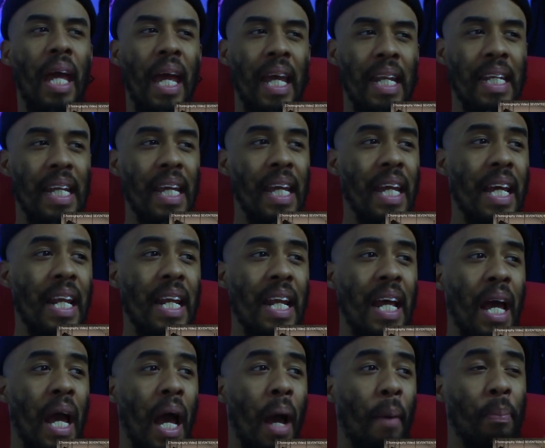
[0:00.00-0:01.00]
And then
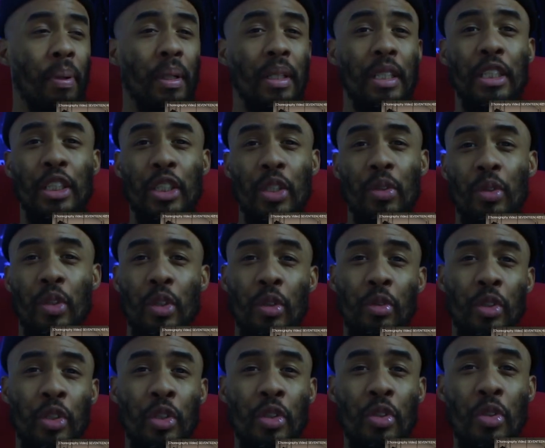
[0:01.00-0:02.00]
I put this on
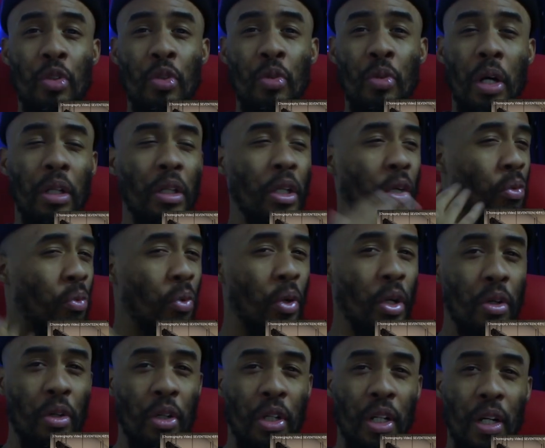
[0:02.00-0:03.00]
YouTube, look
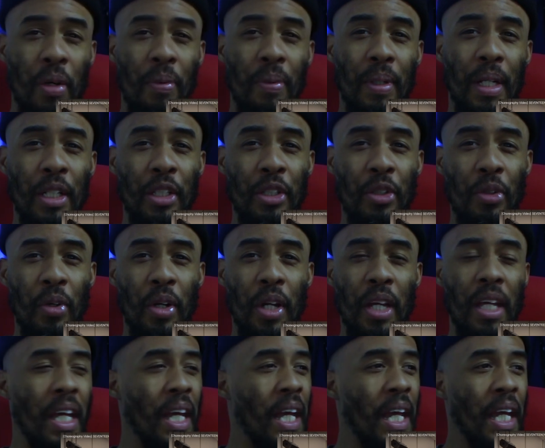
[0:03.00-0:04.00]
real good when I do
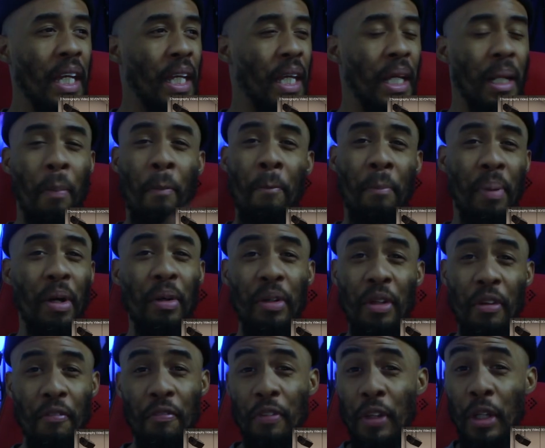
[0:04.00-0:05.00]
it, get 1
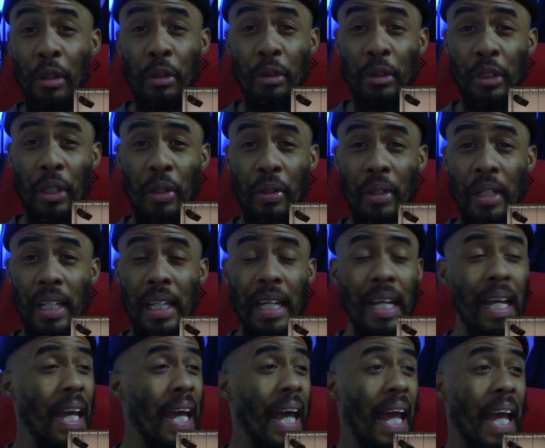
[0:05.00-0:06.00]
billion views on it,
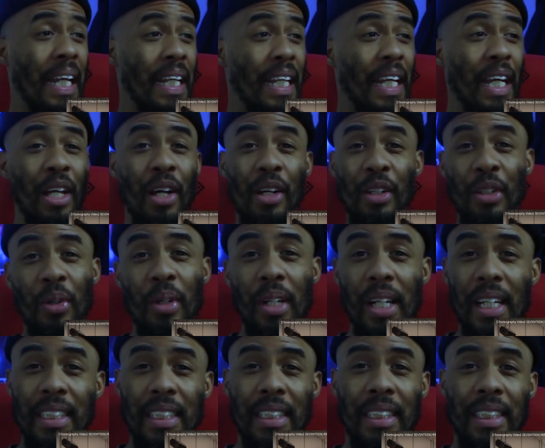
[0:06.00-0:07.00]
and then y'all do
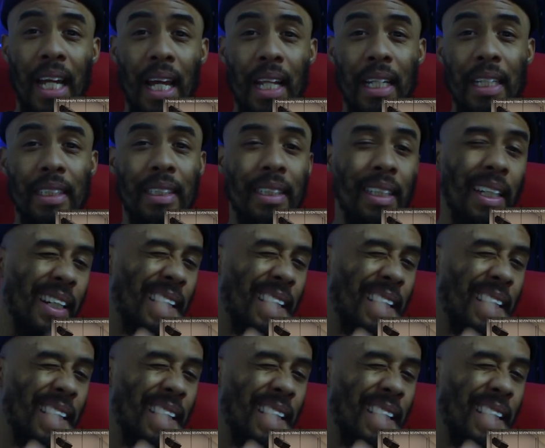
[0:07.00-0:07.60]
it as a challenge.